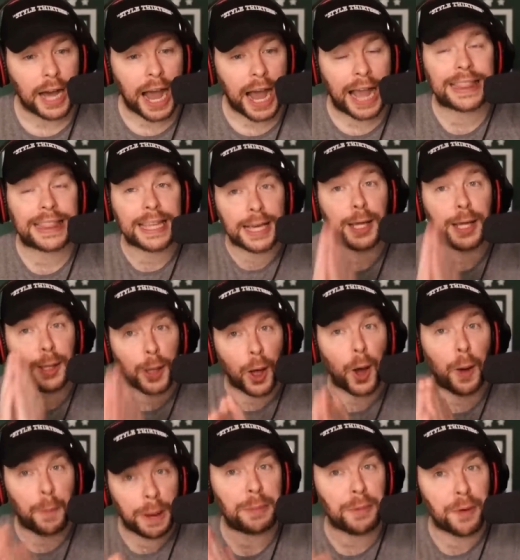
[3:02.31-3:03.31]
I think a lot
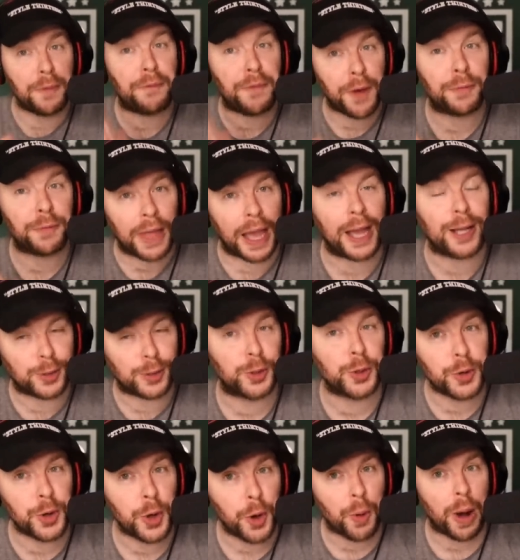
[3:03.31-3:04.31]
of people felt that at
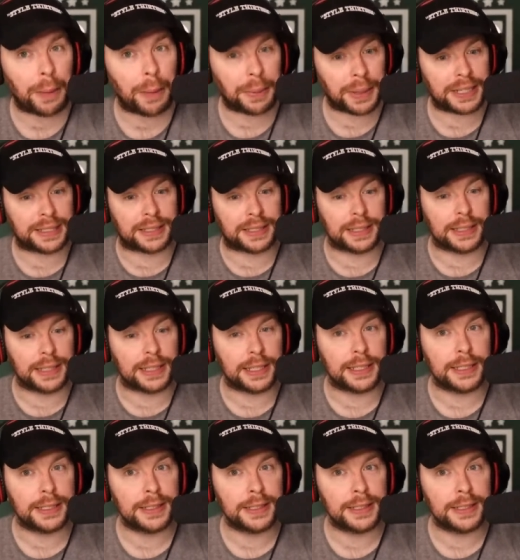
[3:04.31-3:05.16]
2 0 up yesterday.